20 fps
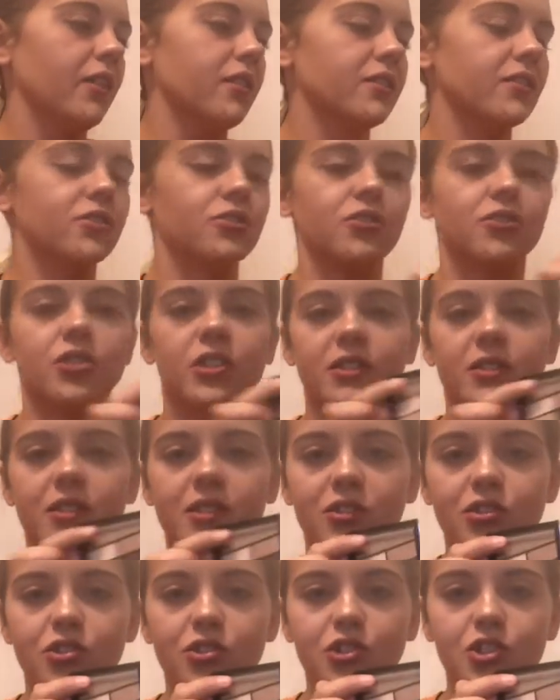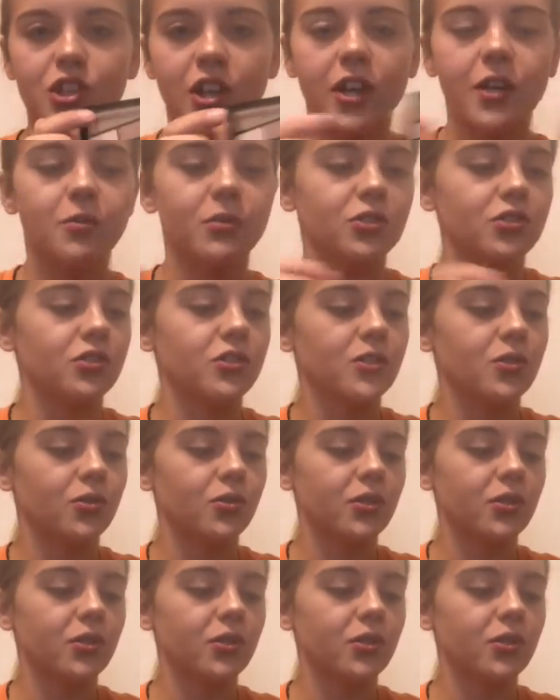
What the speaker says: There's a transition shade, which is cool.